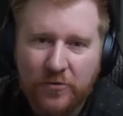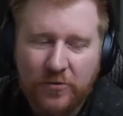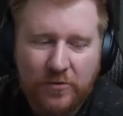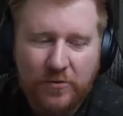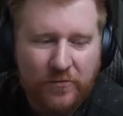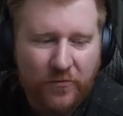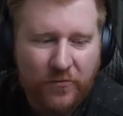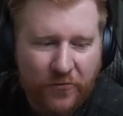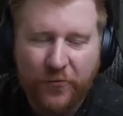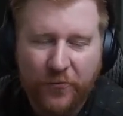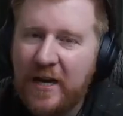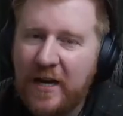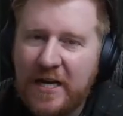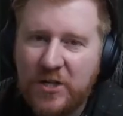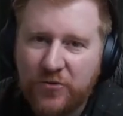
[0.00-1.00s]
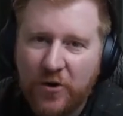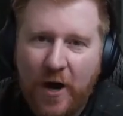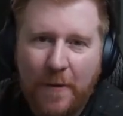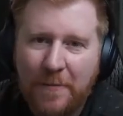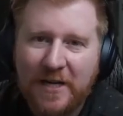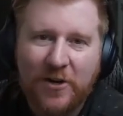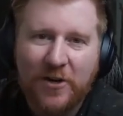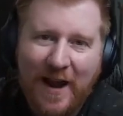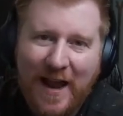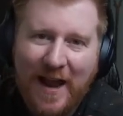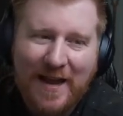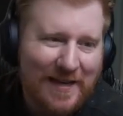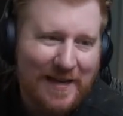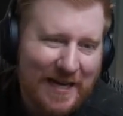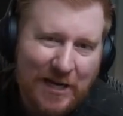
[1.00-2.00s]
free drop in your hand
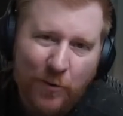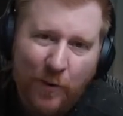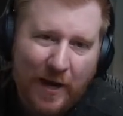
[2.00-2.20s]
anyway.